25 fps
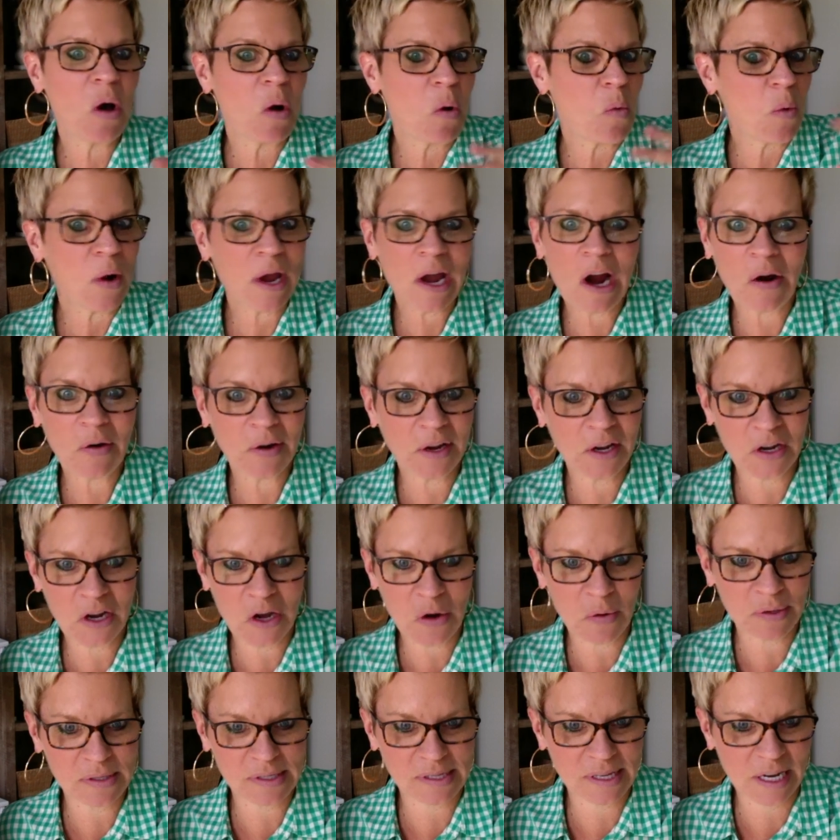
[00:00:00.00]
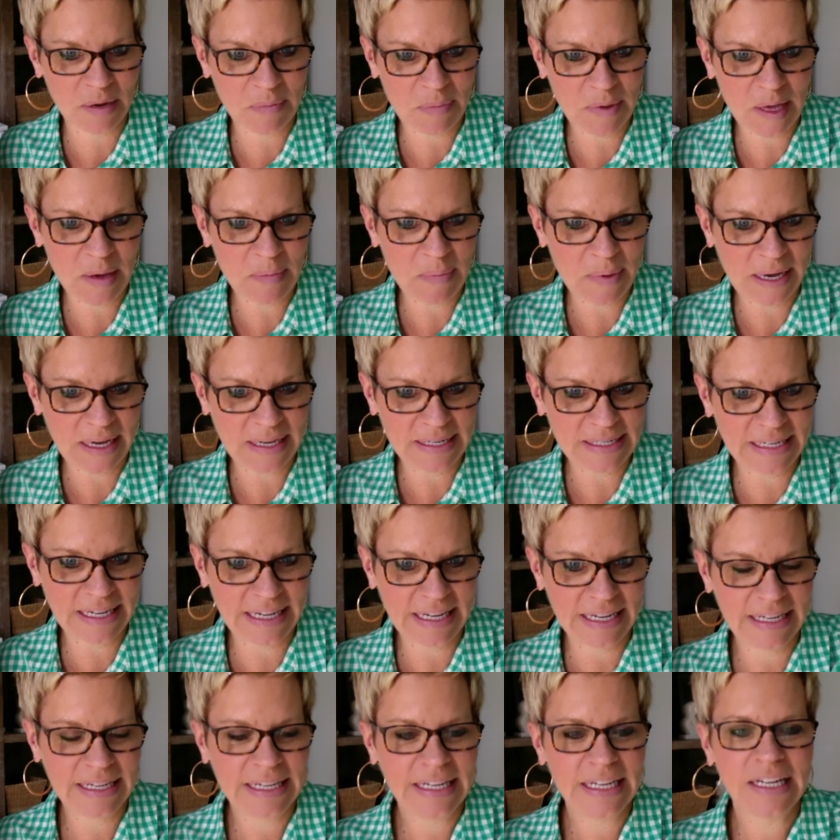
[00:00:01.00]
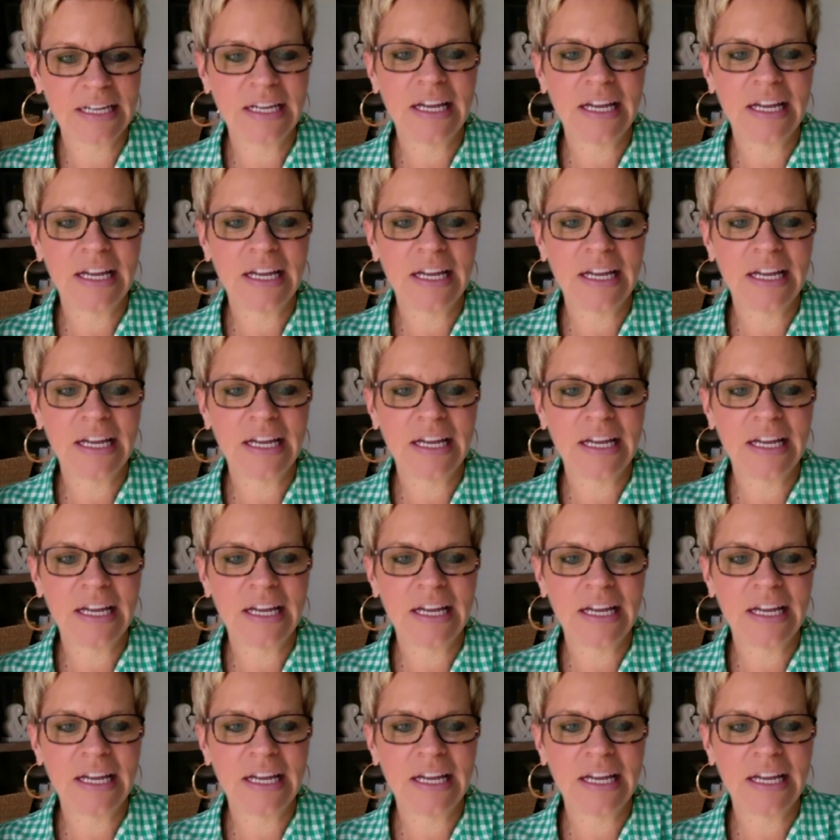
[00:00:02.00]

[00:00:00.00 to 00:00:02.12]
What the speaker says: We already know it's going to be a bad day.